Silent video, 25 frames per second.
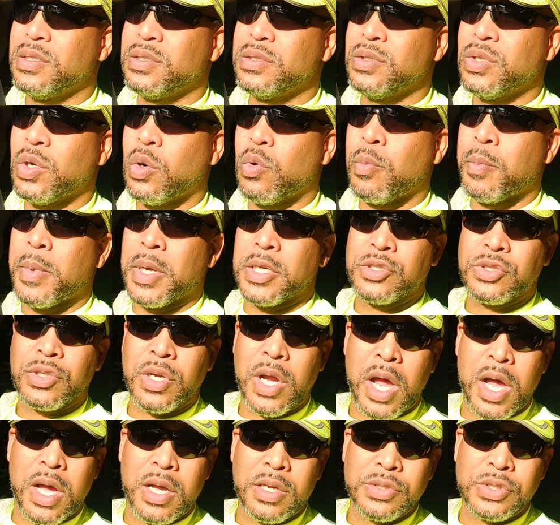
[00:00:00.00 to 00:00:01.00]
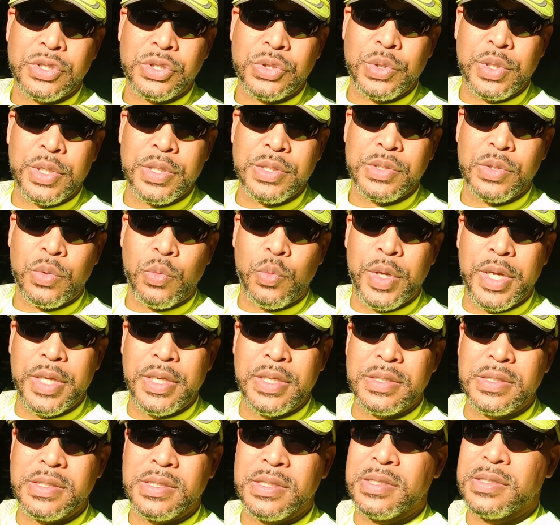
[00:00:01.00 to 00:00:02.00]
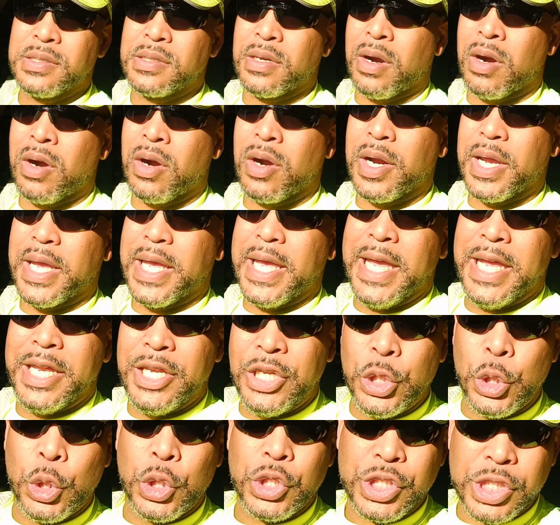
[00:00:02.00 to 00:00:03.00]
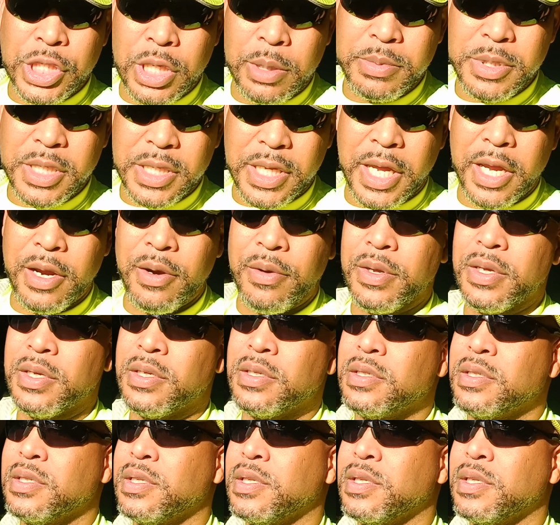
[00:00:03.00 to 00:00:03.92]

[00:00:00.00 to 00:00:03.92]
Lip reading: know what my child's strengths or weaknesses are in your subject area?